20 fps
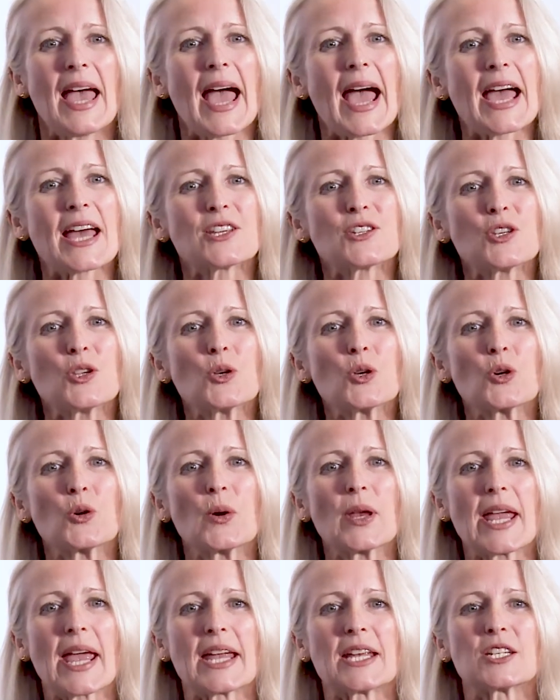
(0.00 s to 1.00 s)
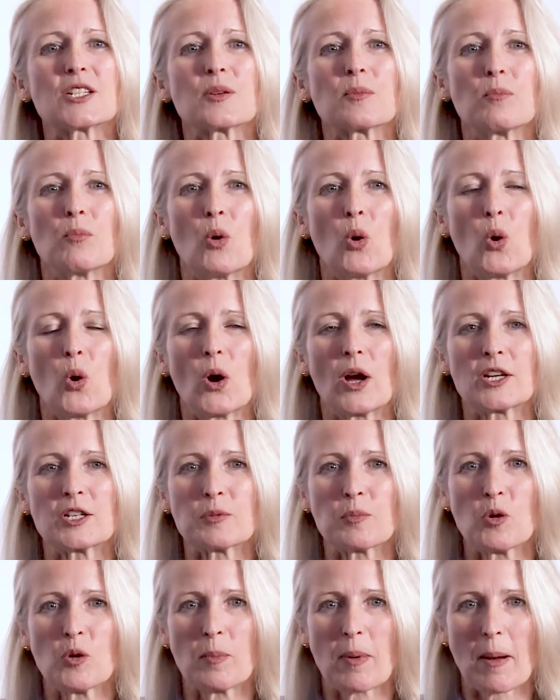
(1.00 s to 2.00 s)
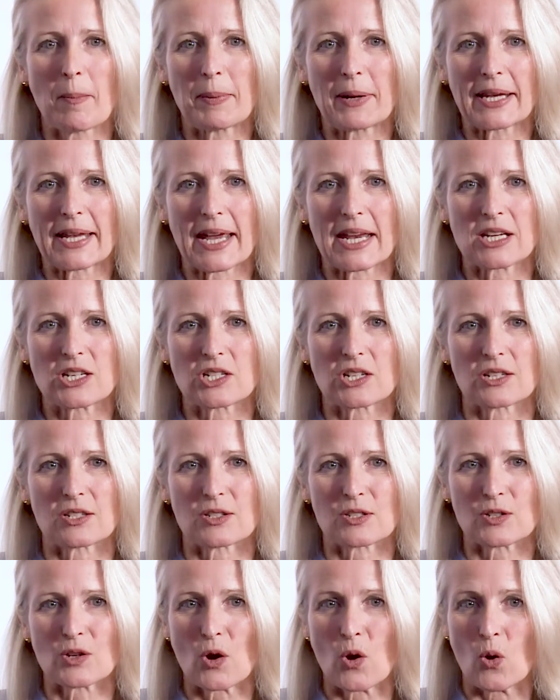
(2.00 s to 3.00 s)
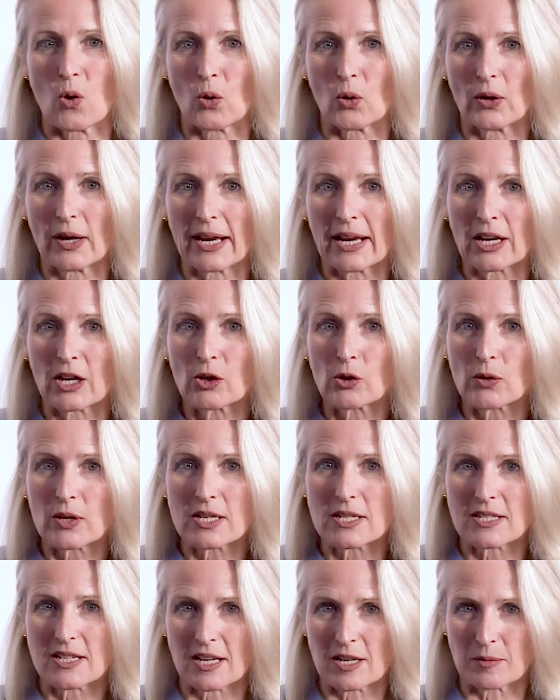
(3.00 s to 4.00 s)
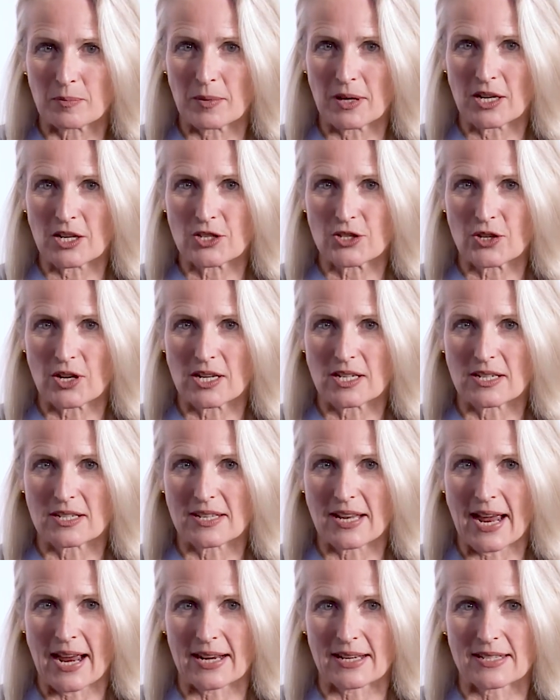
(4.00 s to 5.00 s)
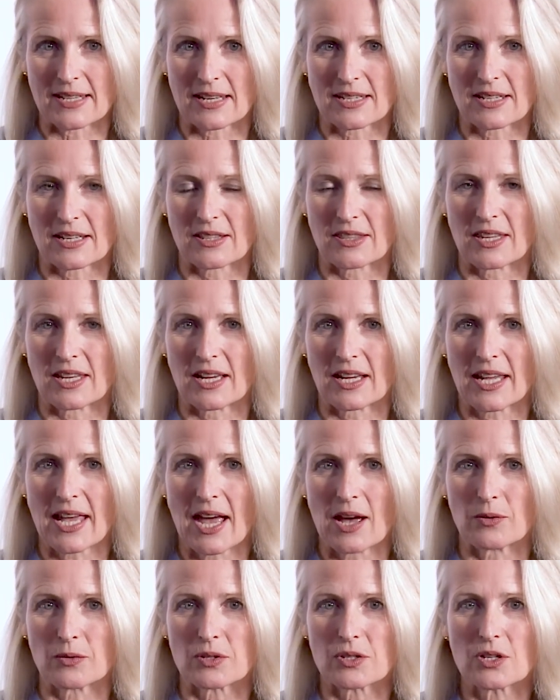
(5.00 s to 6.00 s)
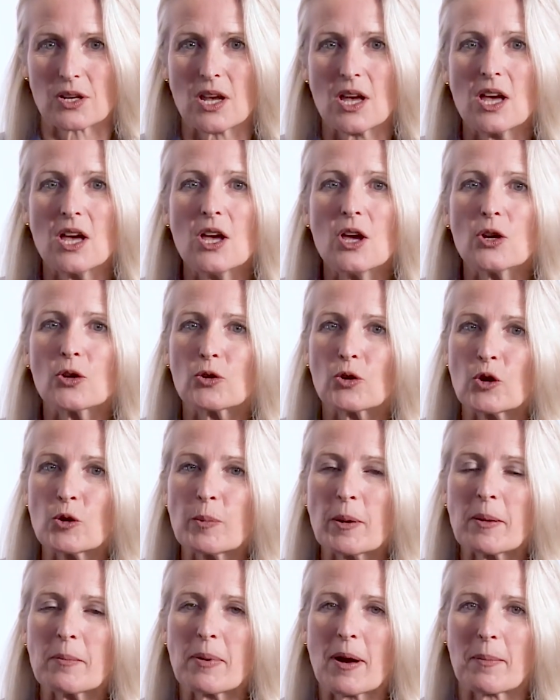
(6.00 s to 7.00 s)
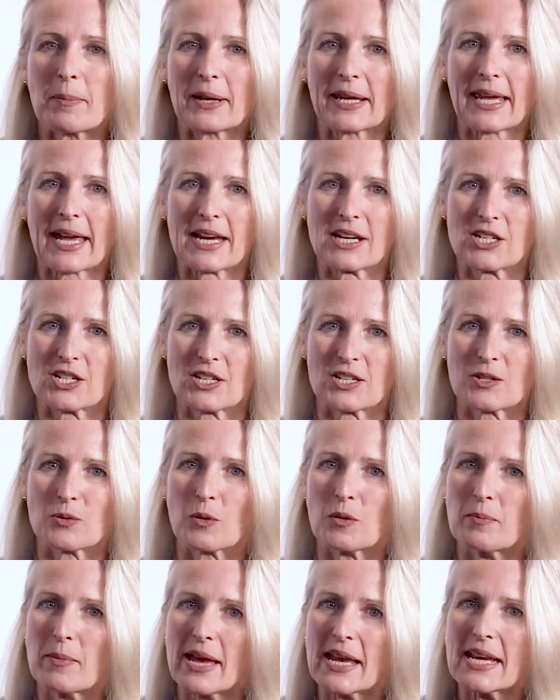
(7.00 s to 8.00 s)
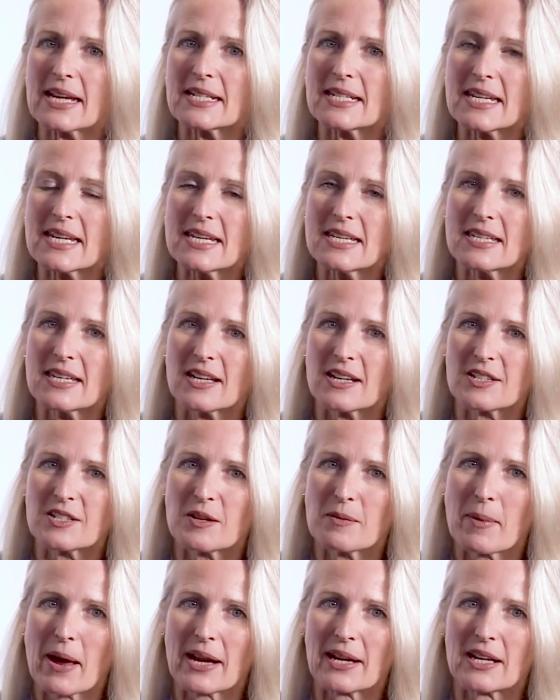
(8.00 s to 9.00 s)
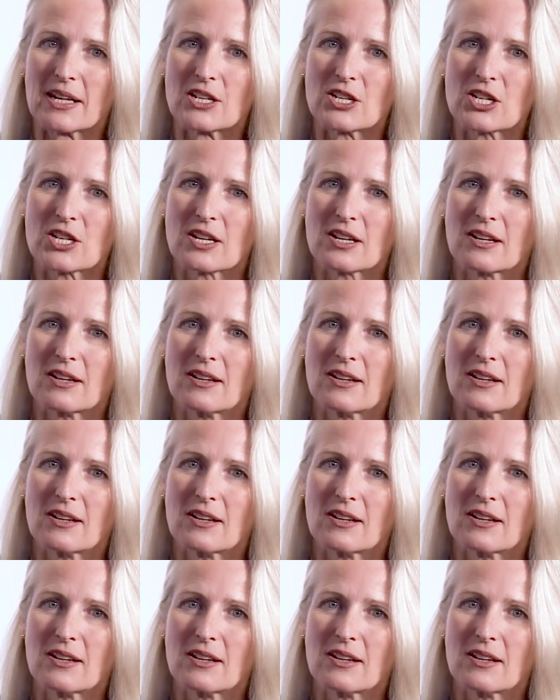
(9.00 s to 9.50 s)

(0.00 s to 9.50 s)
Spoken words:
As you create more and more publications or increase administrators accessing the account, grouping publications will make it easier to manage.